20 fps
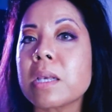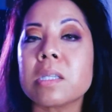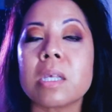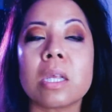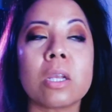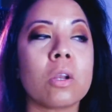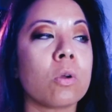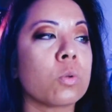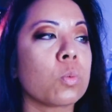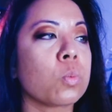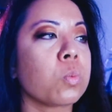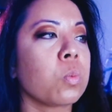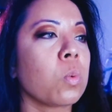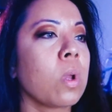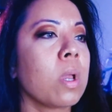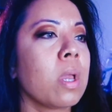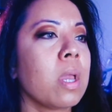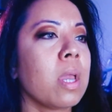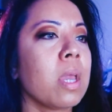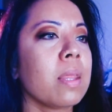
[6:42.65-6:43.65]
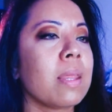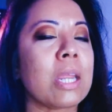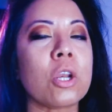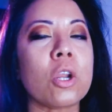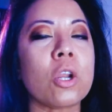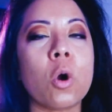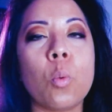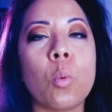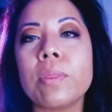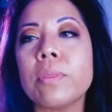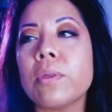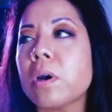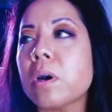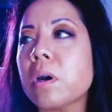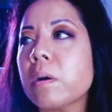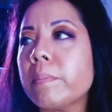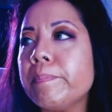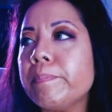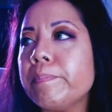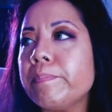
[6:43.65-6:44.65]
They know when
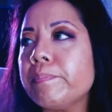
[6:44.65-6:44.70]
their